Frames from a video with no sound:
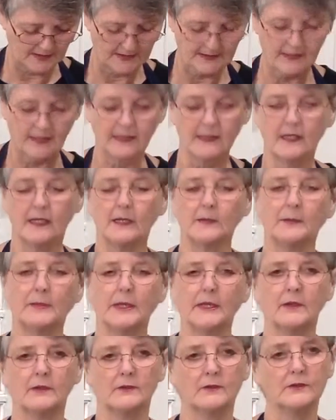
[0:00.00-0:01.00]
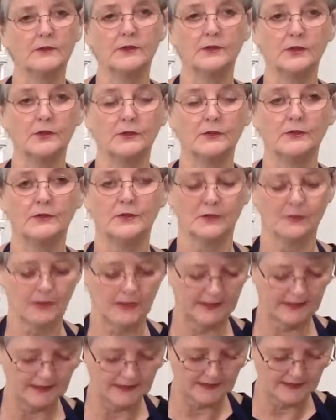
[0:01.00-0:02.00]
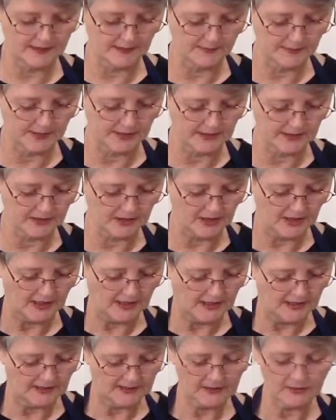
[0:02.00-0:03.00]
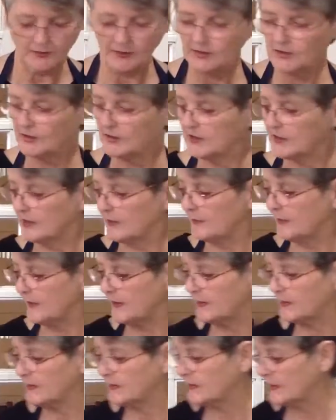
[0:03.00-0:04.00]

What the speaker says: daikon pickles too, so I needed a bunch. And so I took some of those